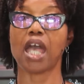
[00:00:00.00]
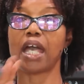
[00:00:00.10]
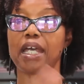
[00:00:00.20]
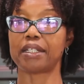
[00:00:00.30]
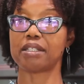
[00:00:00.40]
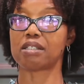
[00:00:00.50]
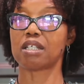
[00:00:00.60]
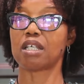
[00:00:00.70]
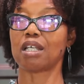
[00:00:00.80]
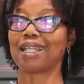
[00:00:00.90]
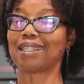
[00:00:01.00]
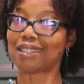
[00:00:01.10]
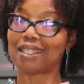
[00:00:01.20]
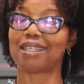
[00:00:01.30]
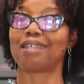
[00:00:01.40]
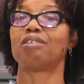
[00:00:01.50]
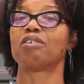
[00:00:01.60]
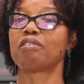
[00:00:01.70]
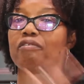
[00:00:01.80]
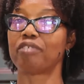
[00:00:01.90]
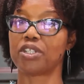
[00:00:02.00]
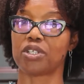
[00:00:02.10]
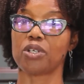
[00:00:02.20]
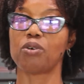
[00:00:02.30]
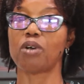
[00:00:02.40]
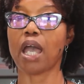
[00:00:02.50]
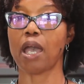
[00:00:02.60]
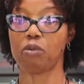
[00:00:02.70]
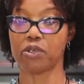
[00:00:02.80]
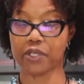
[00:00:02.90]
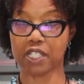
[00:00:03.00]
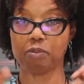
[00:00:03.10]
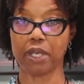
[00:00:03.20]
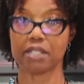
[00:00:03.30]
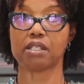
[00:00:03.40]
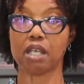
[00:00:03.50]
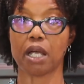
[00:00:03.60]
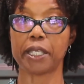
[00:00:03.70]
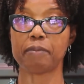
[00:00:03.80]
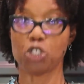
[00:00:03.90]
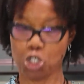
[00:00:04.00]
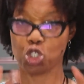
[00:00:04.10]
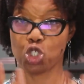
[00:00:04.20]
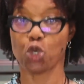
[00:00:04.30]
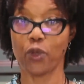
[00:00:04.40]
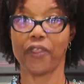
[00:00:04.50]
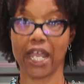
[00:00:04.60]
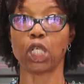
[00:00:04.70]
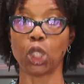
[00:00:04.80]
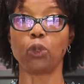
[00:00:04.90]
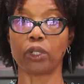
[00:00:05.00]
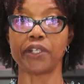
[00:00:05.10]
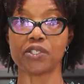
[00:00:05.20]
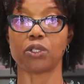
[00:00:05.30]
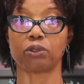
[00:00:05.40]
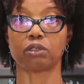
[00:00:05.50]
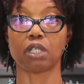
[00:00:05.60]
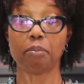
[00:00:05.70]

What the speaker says: and I think in another video I will just spend time just doing that alone on its own.